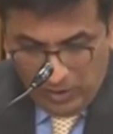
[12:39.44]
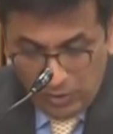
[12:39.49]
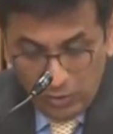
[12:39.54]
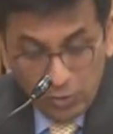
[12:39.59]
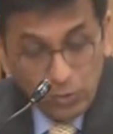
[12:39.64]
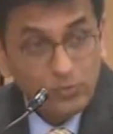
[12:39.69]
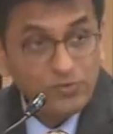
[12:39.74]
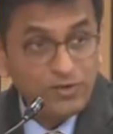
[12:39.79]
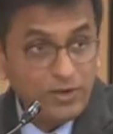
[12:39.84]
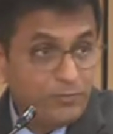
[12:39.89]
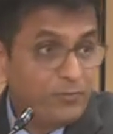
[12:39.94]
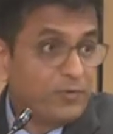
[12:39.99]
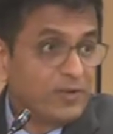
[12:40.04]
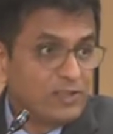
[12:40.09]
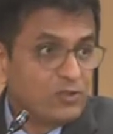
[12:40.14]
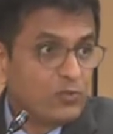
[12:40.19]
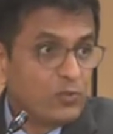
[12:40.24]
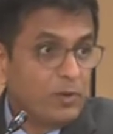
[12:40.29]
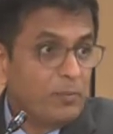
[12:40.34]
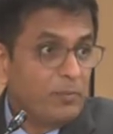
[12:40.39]
Huge
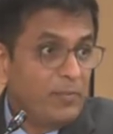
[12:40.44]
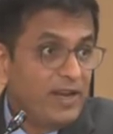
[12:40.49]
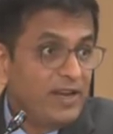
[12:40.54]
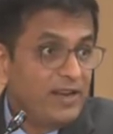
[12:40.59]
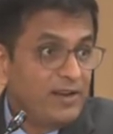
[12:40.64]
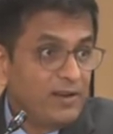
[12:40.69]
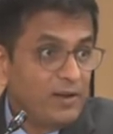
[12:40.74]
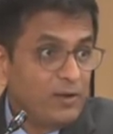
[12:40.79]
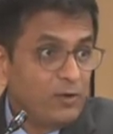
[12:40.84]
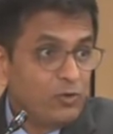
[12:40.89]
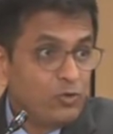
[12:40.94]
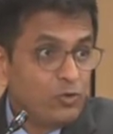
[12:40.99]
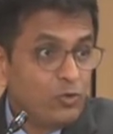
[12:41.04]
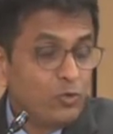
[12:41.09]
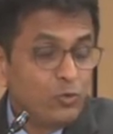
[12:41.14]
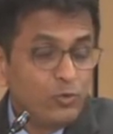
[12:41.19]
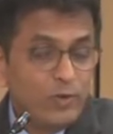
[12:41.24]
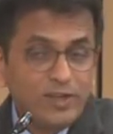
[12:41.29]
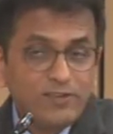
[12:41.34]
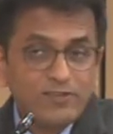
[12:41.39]
efforts were made
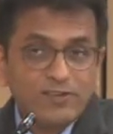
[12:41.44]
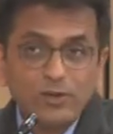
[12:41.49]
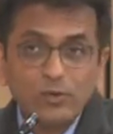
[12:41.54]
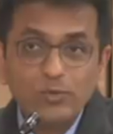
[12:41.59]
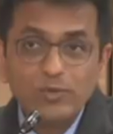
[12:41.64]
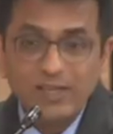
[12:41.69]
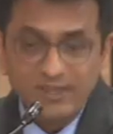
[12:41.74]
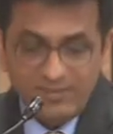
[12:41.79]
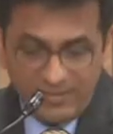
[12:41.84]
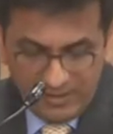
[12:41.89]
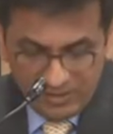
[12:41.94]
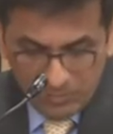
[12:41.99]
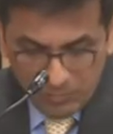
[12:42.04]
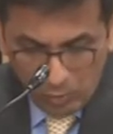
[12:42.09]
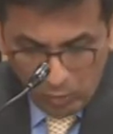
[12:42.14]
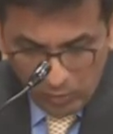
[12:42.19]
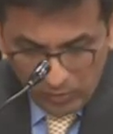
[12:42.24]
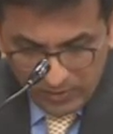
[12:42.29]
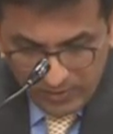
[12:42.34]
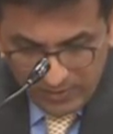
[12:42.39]
to rescue these
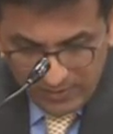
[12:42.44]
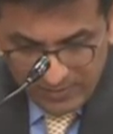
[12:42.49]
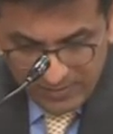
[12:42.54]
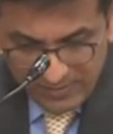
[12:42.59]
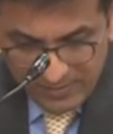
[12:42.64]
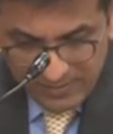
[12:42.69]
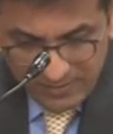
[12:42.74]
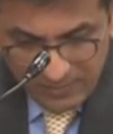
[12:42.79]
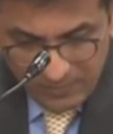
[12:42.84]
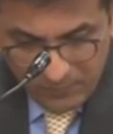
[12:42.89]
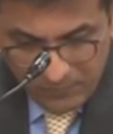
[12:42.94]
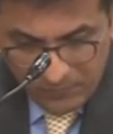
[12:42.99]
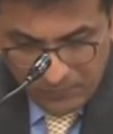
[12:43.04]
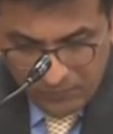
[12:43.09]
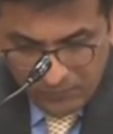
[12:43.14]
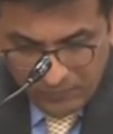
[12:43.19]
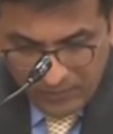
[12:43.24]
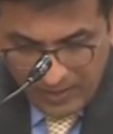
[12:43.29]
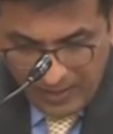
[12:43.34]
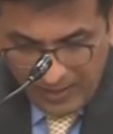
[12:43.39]
explorers,
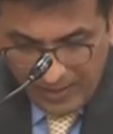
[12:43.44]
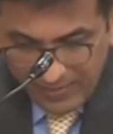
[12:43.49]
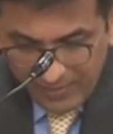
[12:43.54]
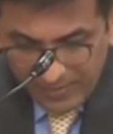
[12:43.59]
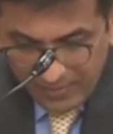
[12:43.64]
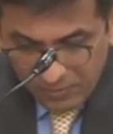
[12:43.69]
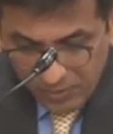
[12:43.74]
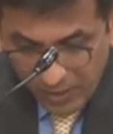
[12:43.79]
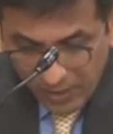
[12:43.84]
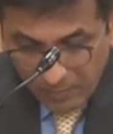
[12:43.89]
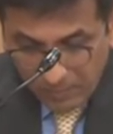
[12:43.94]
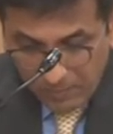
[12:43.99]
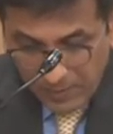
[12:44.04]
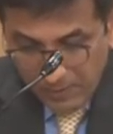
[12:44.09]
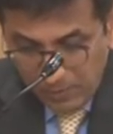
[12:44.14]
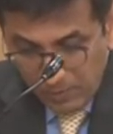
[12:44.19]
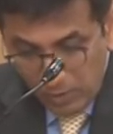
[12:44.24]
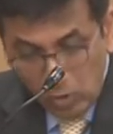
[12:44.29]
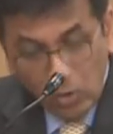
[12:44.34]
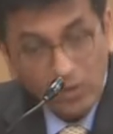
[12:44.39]
and 10
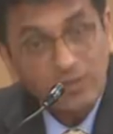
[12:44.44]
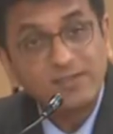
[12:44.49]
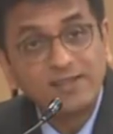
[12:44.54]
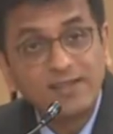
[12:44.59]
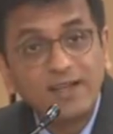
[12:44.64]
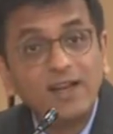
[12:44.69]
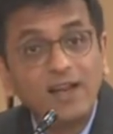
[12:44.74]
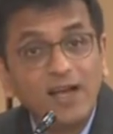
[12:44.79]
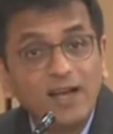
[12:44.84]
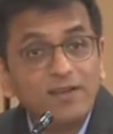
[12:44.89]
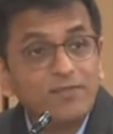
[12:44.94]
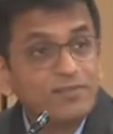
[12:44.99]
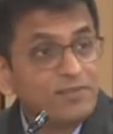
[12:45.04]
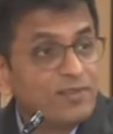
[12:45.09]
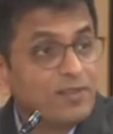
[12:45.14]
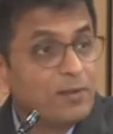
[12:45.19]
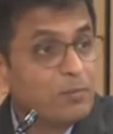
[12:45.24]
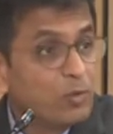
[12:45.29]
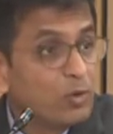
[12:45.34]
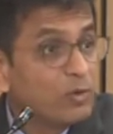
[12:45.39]
people lost their lives
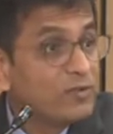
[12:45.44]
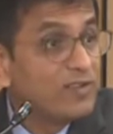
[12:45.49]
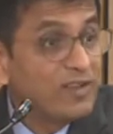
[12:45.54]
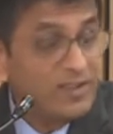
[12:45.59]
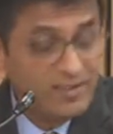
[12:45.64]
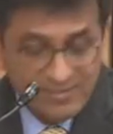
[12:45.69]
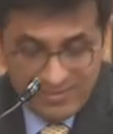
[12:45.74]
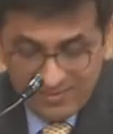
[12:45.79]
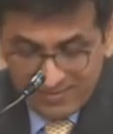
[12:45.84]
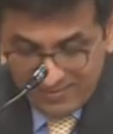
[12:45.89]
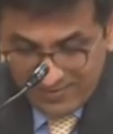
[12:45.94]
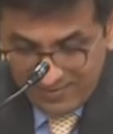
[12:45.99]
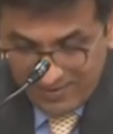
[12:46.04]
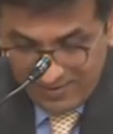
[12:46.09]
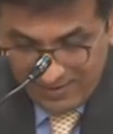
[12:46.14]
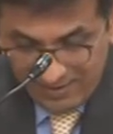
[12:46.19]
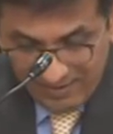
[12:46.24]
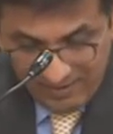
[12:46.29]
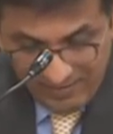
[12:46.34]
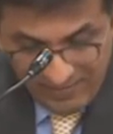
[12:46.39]
in the process.
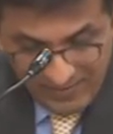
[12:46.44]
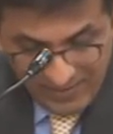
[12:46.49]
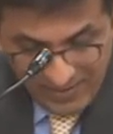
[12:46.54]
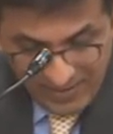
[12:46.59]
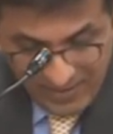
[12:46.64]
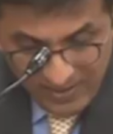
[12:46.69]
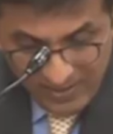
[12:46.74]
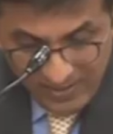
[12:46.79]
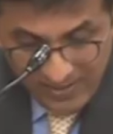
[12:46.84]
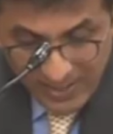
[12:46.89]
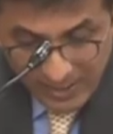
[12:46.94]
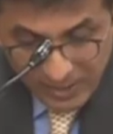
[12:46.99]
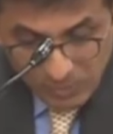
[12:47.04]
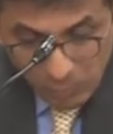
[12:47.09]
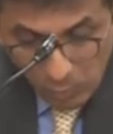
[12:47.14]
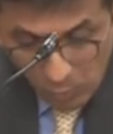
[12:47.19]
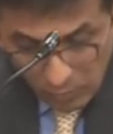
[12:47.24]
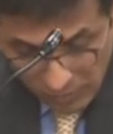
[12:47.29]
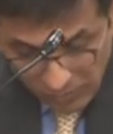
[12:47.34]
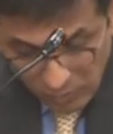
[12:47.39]
The
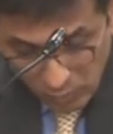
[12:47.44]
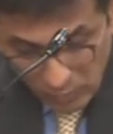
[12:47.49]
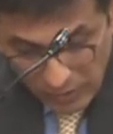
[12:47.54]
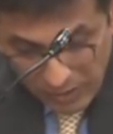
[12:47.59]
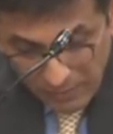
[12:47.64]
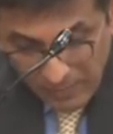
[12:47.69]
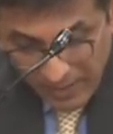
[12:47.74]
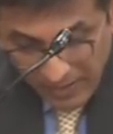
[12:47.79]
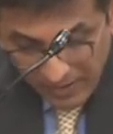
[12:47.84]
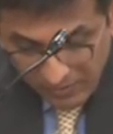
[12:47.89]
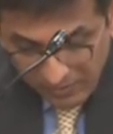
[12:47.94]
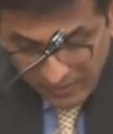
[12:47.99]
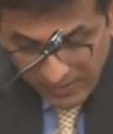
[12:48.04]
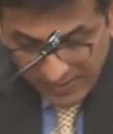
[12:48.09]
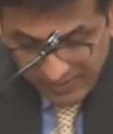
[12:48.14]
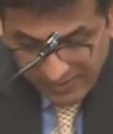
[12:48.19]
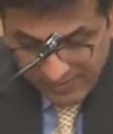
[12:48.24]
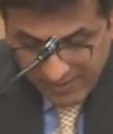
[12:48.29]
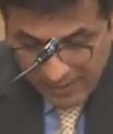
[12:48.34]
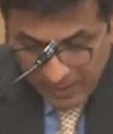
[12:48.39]
explorers only managed
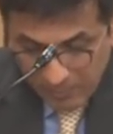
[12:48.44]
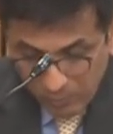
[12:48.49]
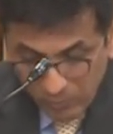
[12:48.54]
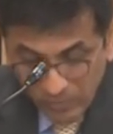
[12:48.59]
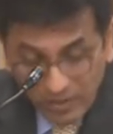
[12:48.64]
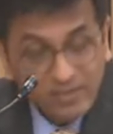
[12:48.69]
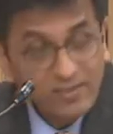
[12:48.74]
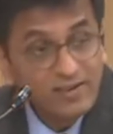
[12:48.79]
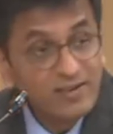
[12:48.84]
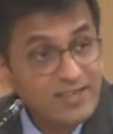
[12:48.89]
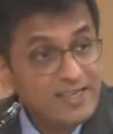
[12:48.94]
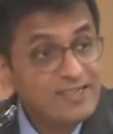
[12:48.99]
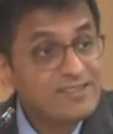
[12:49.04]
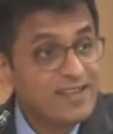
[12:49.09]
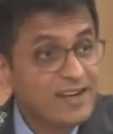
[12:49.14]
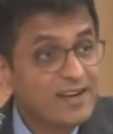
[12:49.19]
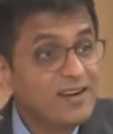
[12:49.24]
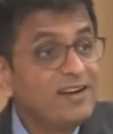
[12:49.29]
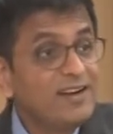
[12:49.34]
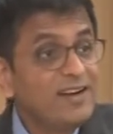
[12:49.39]
their escape on the
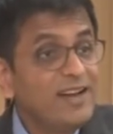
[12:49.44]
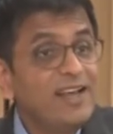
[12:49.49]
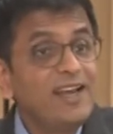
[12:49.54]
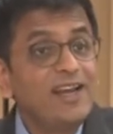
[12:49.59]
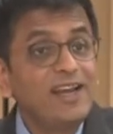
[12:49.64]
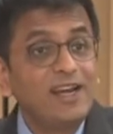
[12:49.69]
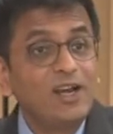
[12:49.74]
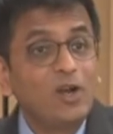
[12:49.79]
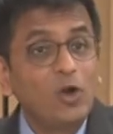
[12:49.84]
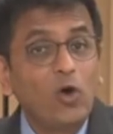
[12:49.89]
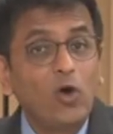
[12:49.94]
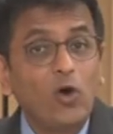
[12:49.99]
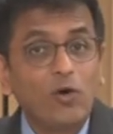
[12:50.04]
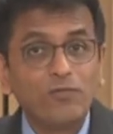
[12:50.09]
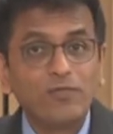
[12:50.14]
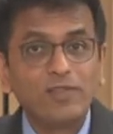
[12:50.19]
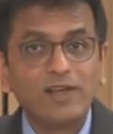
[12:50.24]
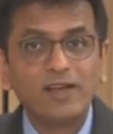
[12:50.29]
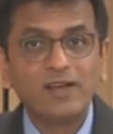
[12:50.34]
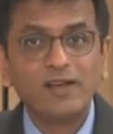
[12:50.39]
32nd day
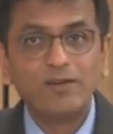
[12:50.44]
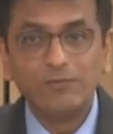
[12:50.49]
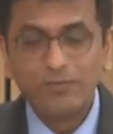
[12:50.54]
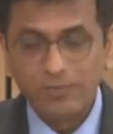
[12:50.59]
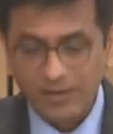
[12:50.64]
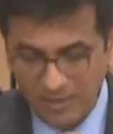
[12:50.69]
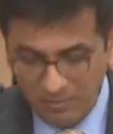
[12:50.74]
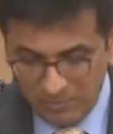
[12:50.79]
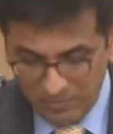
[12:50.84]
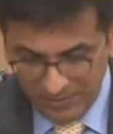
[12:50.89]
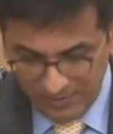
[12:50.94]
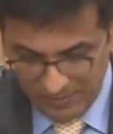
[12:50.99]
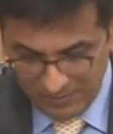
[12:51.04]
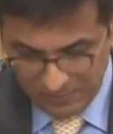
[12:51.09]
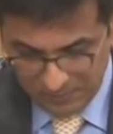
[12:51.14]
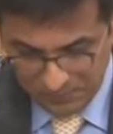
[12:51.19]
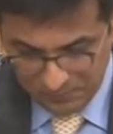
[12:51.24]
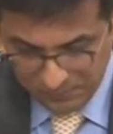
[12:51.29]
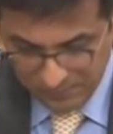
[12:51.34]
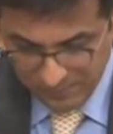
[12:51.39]
of their confinement.
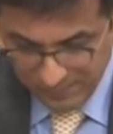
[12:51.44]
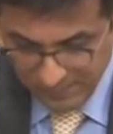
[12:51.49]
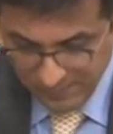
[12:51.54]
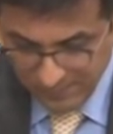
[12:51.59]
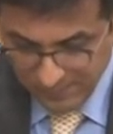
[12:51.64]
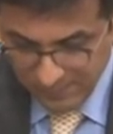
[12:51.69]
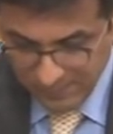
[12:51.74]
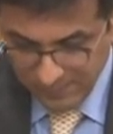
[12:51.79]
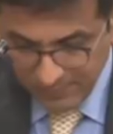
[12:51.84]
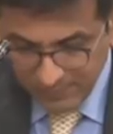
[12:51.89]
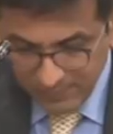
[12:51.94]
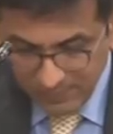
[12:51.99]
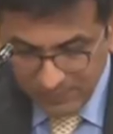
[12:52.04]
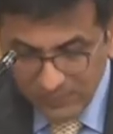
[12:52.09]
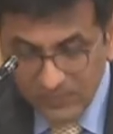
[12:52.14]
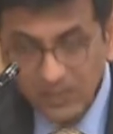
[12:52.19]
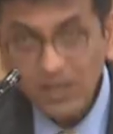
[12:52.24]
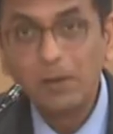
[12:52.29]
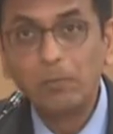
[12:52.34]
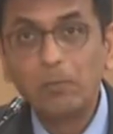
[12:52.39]

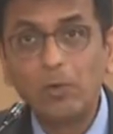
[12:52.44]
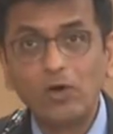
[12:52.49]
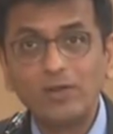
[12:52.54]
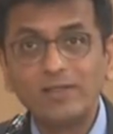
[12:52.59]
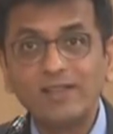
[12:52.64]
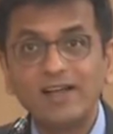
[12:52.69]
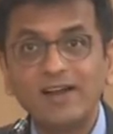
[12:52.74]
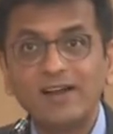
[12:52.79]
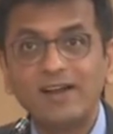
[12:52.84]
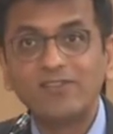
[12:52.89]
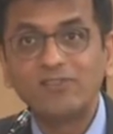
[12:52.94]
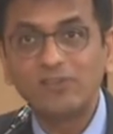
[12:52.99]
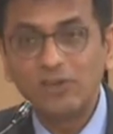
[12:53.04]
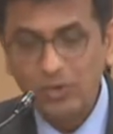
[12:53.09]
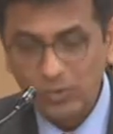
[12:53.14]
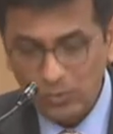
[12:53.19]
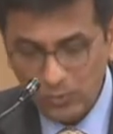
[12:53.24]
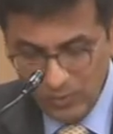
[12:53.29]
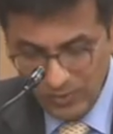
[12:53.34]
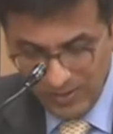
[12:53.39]
Upon their
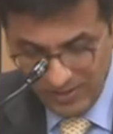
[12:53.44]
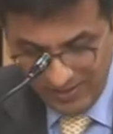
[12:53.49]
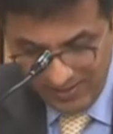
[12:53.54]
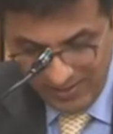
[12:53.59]
rescue,